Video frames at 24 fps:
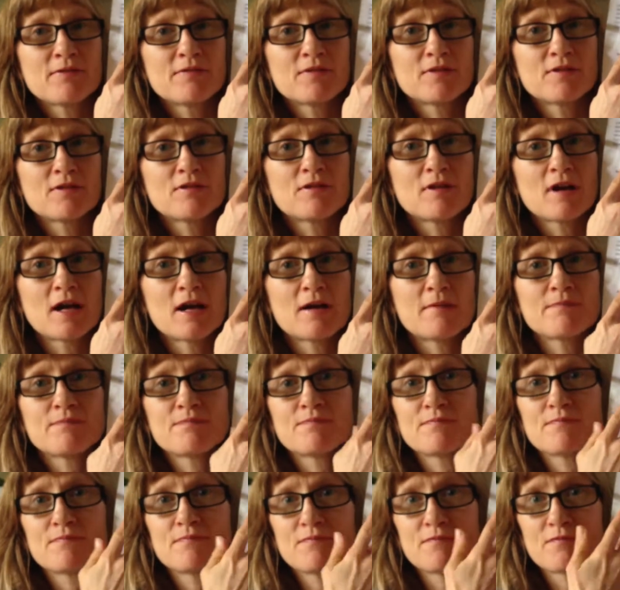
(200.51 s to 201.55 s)
for
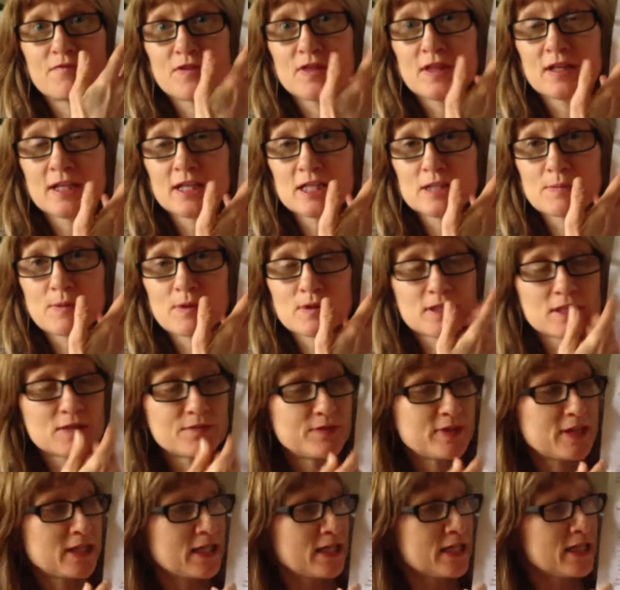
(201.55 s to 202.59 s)
the lunch boxes
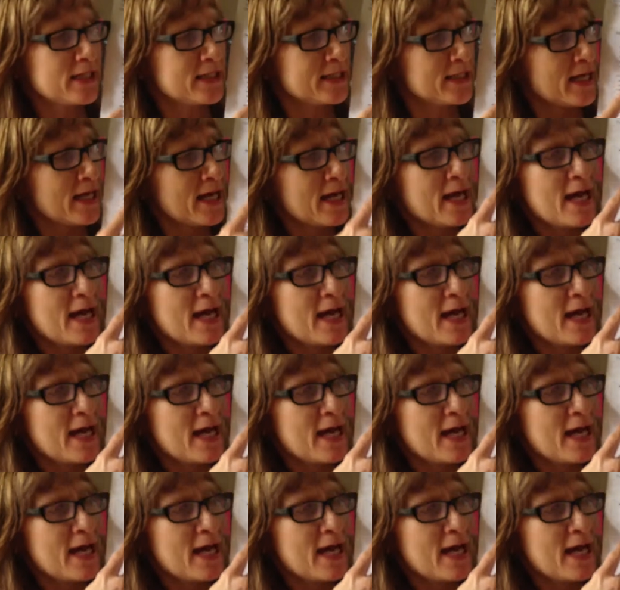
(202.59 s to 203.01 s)
for the kids,